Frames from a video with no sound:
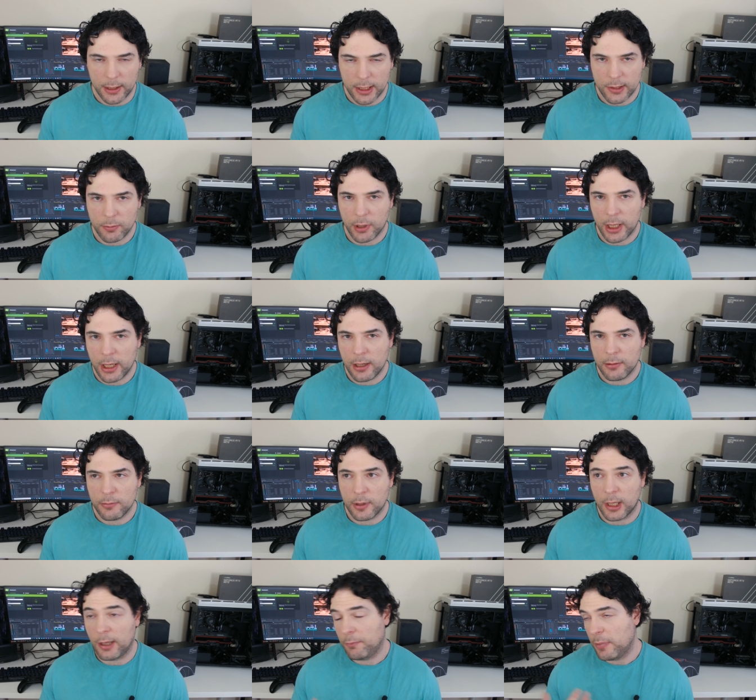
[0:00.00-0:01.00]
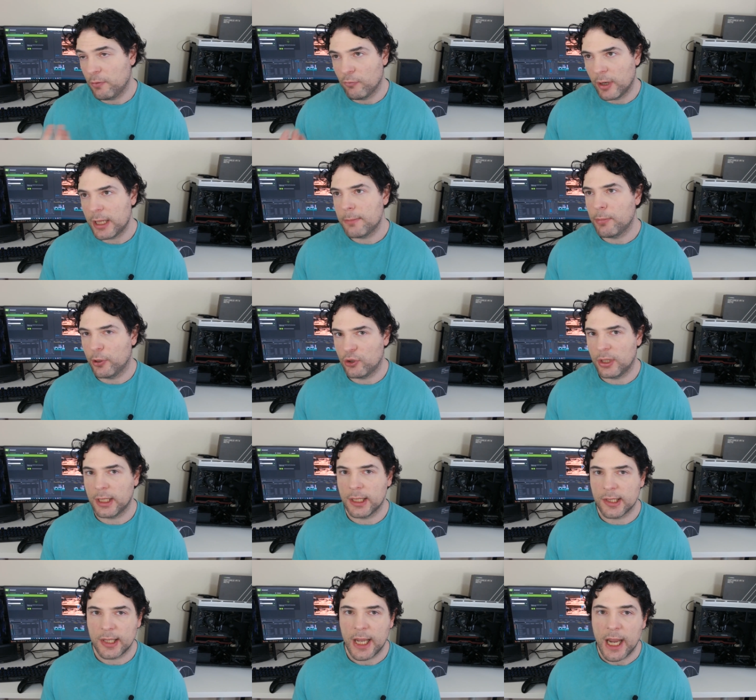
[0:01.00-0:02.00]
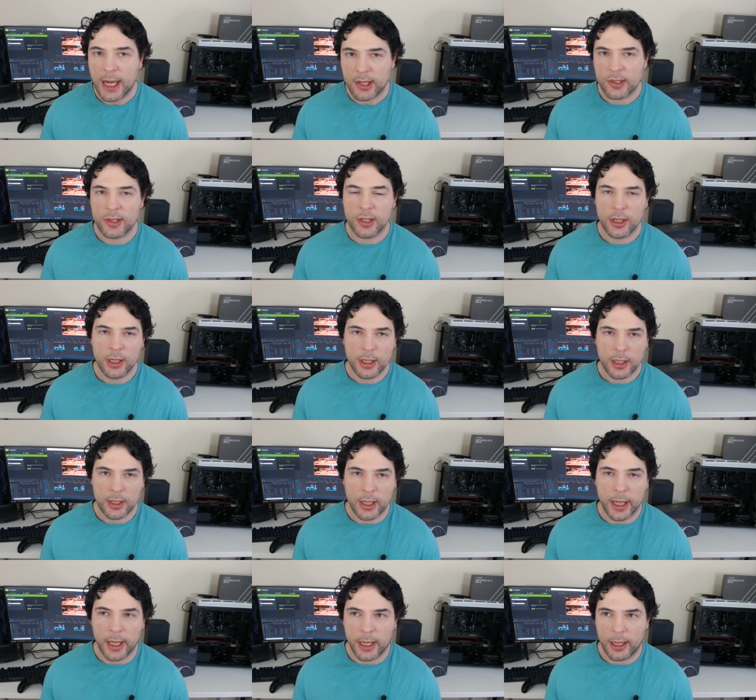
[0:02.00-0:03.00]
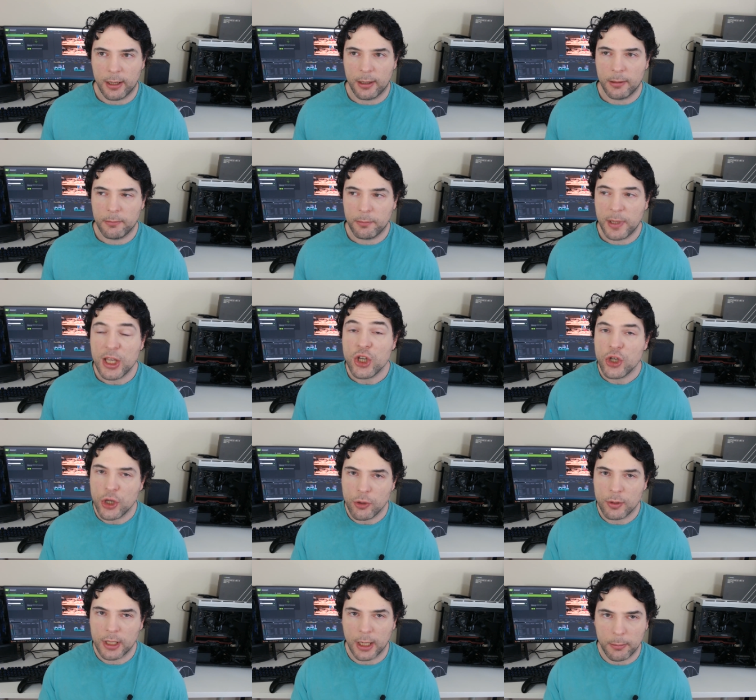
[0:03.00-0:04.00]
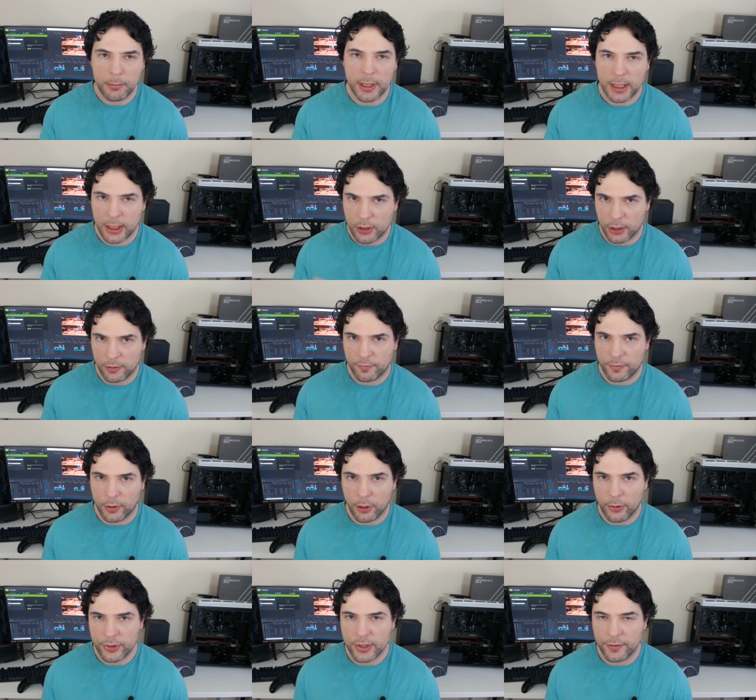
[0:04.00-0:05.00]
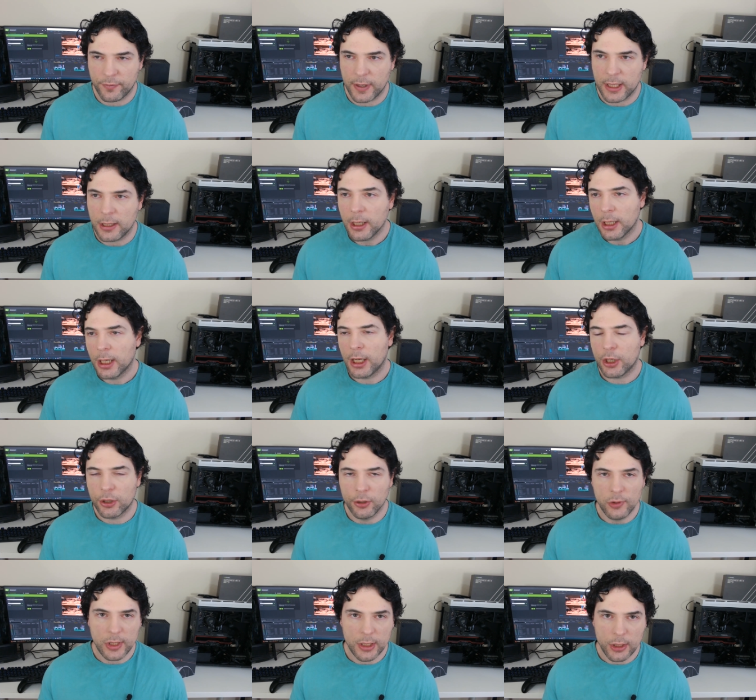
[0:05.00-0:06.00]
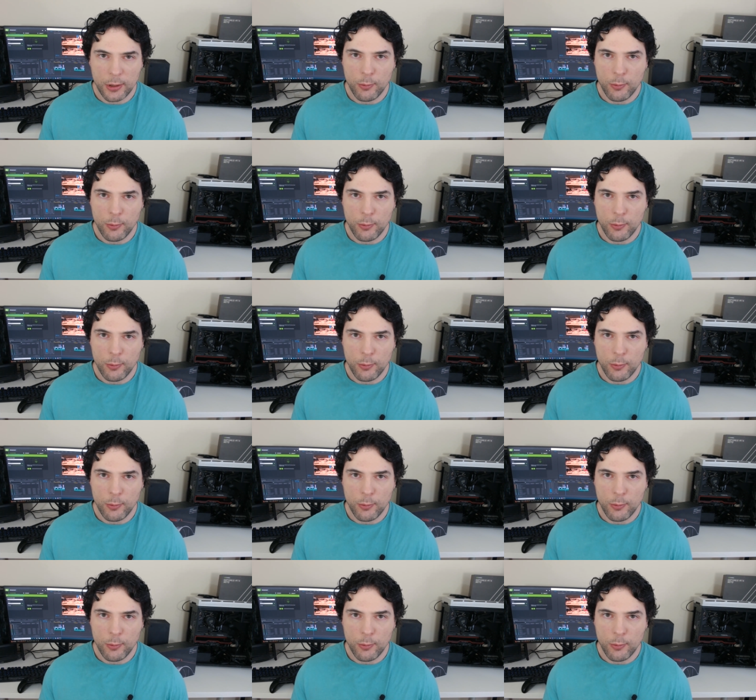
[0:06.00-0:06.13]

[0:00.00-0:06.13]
And that's why they have been really pushing this X uh, PU company kind of philosophy, including